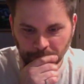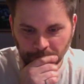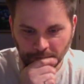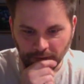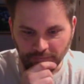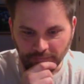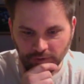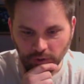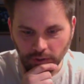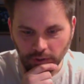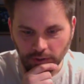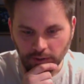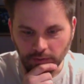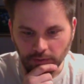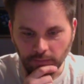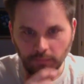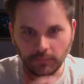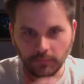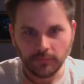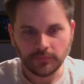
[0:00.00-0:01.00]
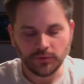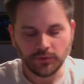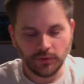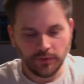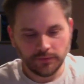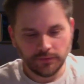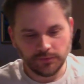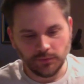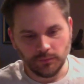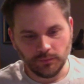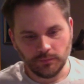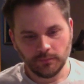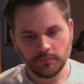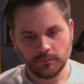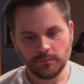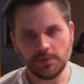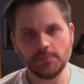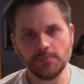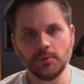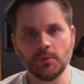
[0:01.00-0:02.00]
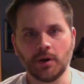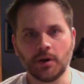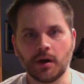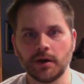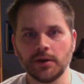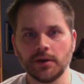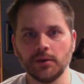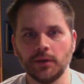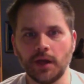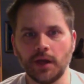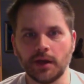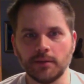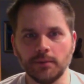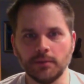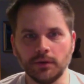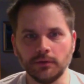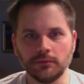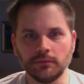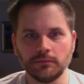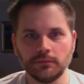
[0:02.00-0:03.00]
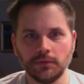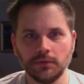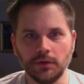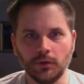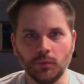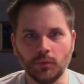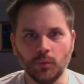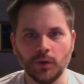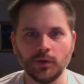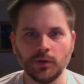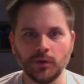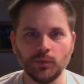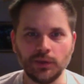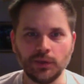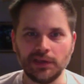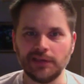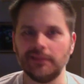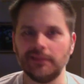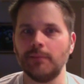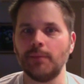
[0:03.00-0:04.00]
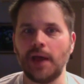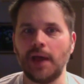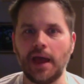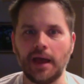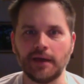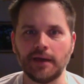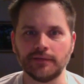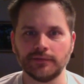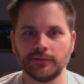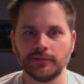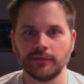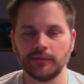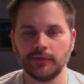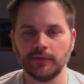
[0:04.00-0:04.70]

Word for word: if you look so so people will argue a lot about you know what do we eat in the past,